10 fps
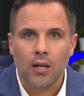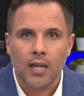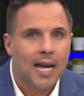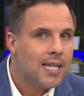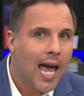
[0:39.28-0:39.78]

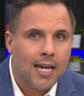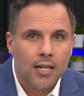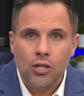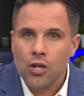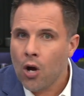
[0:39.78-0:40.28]
They
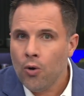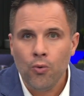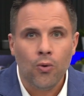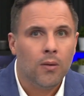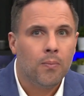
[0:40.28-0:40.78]
take
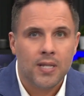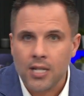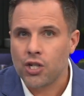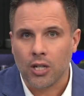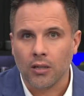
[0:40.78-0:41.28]
no
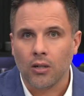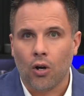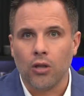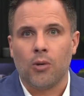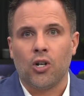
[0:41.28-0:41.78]
position
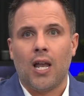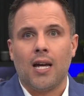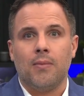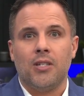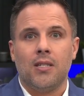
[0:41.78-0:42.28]
on the moral
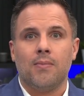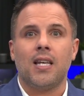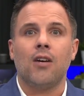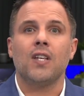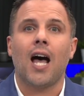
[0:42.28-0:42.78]
arguments
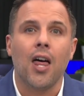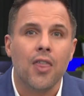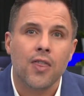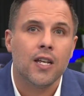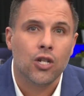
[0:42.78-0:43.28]
themselves
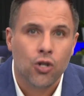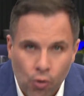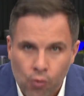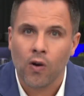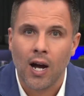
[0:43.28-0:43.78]
other than
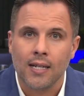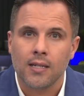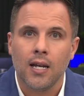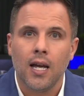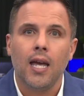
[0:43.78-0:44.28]
your
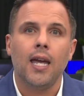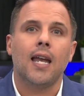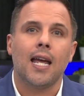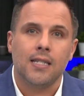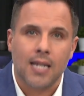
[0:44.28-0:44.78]
right
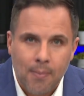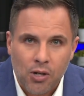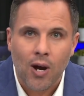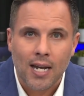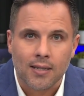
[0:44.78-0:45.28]
in a
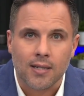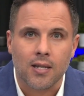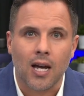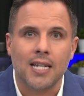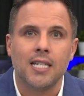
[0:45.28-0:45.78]
democratic
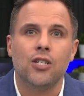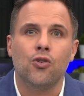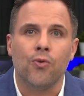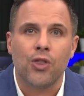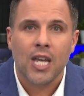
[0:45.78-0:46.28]
society
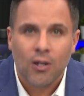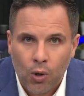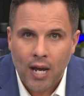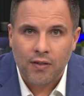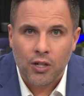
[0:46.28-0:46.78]
to think
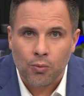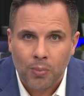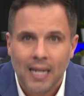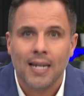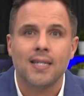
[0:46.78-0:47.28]
whatever you
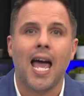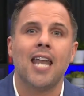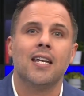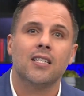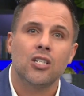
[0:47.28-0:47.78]
please
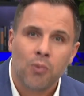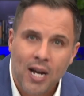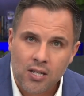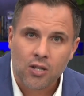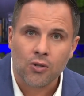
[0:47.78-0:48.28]
and
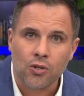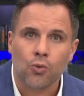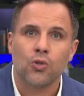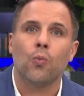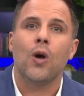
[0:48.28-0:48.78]
express those
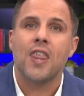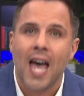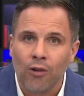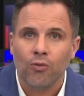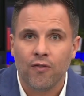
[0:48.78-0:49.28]
thoughts
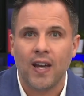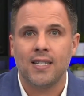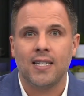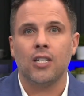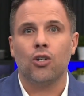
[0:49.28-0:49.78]
without
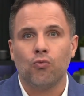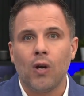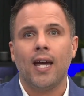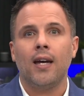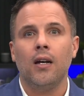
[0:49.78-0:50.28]
facing
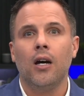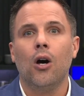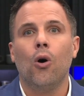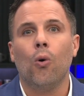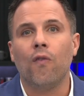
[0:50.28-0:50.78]
career
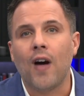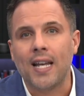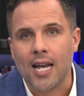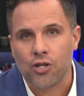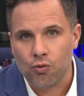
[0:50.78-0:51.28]
or
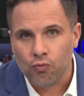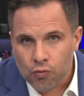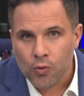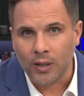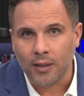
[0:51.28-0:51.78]
financial
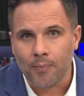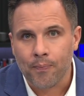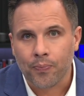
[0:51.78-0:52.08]
ruin.